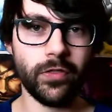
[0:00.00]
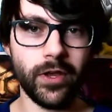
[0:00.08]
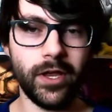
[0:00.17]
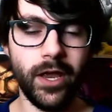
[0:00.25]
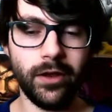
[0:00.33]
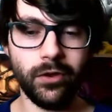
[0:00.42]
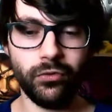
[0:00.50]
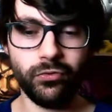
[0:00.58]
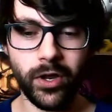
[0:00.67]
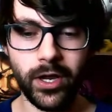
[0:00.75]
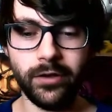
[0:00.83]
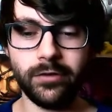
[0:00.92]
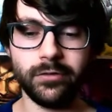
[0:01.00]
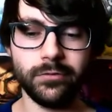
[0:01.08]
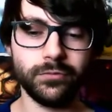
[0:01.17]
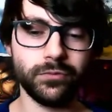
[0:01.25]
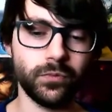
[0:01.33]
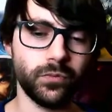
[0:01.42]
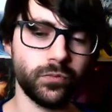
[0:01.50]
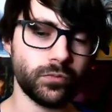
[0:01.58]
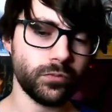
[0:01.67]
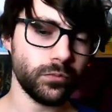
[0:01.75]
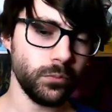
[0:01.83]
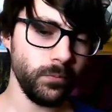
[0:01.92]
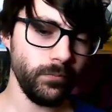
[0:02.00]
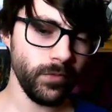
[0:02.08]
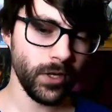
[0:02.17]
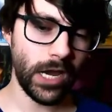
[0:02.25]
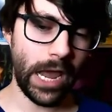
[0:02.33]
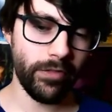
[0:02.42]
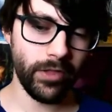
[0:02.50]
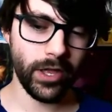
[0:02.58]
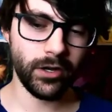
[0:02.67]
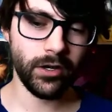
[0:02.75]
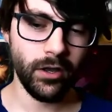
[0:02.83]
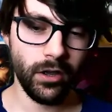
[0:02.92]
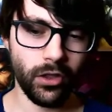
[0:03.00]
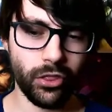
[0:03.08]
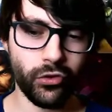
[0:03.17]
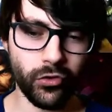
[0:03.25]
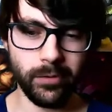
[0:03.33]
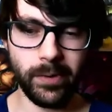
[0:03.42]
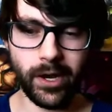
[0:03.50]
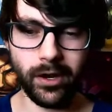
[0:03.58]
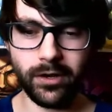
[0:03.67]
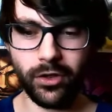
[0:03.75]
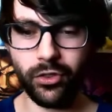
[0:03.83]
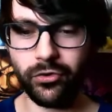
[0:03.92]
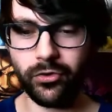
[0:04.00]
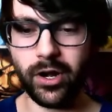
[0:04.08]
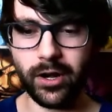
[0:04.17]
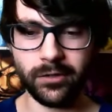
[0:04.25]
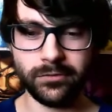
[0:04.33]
that can't go face. And then a 3 mana deal 3,